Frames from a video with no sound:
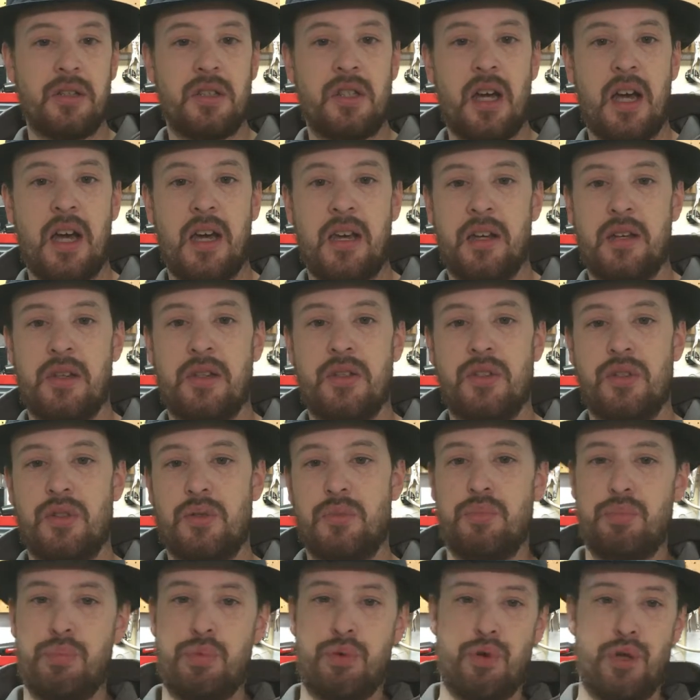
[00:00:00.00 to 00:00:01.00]
tires,
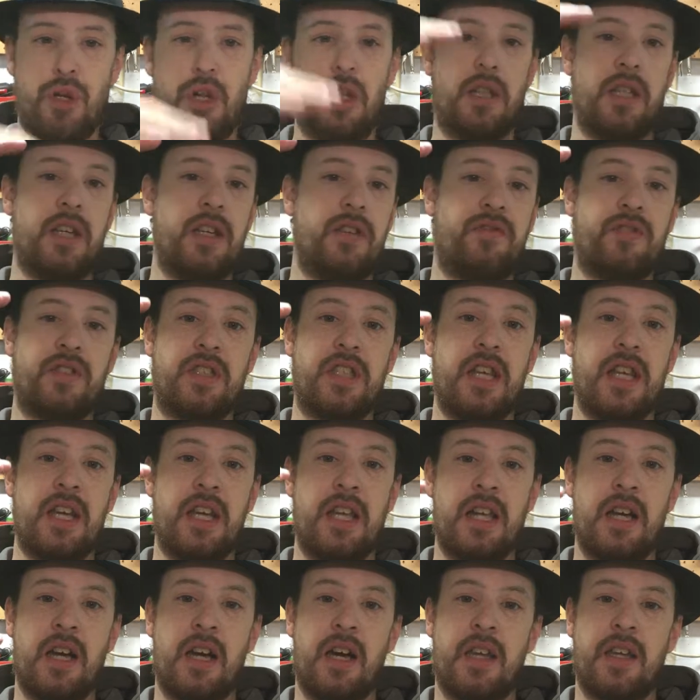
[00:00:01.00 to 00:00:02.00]
put a lift
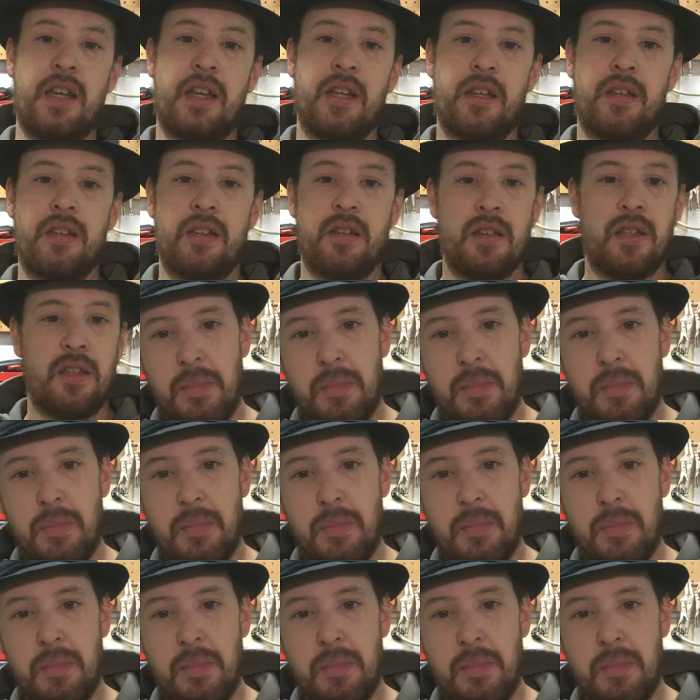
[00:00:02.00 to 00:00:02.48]
kit on it,